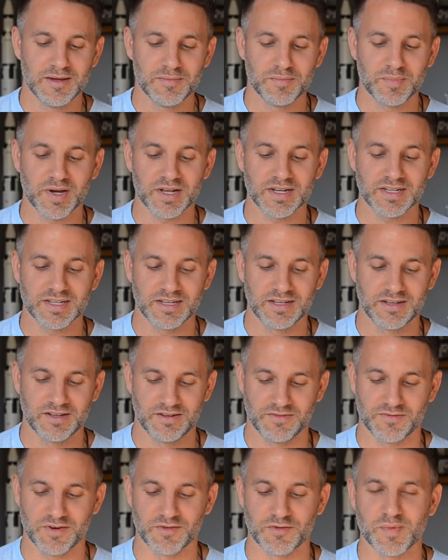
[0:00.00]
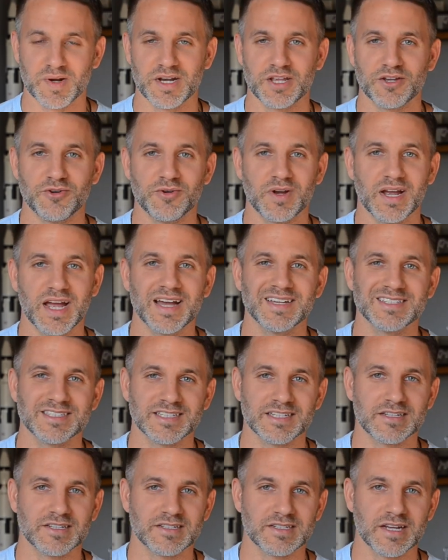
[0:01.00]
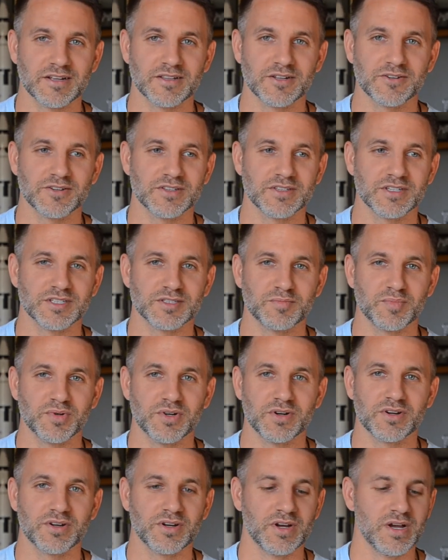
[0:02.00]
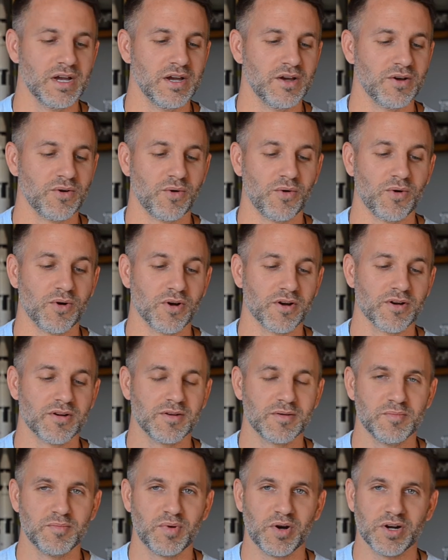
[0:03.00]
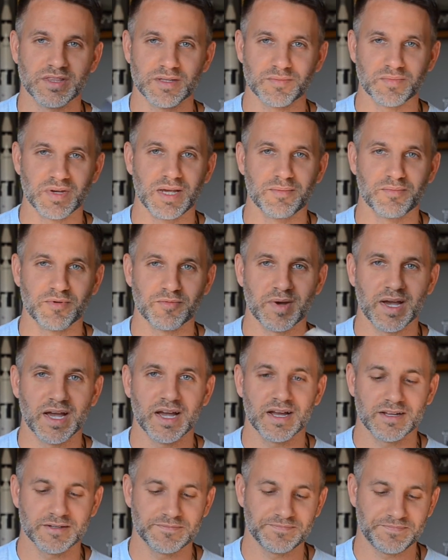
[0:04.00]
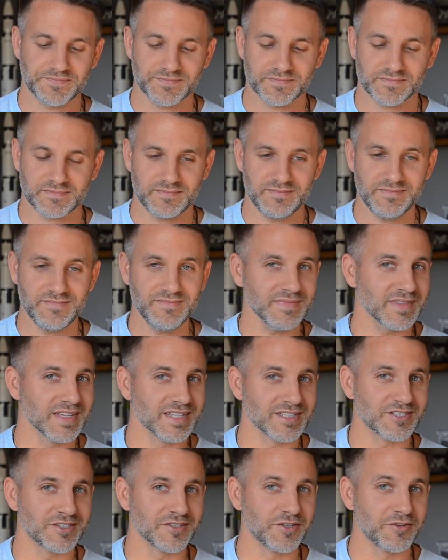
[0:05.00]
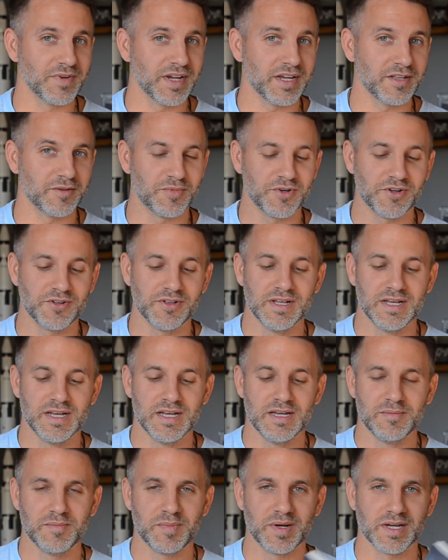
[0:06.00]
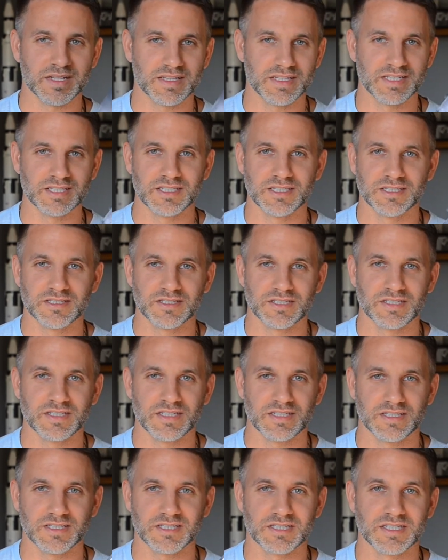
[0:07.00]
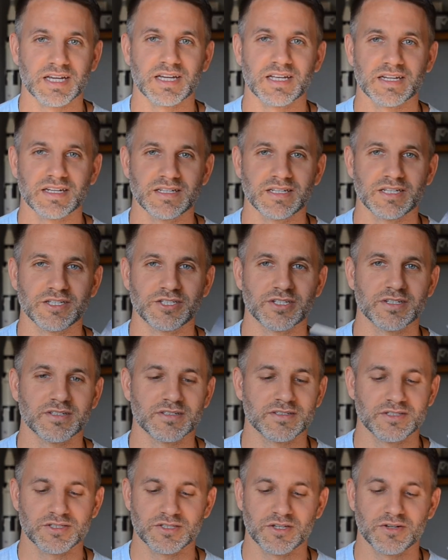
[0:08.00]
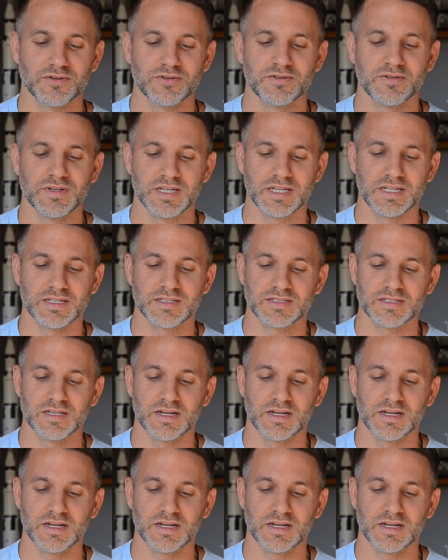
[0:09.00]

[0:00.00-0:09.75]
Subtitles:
But for everybody who hasn't downloaded this book or bought the paperback, it's still available, but this is the second edition. So it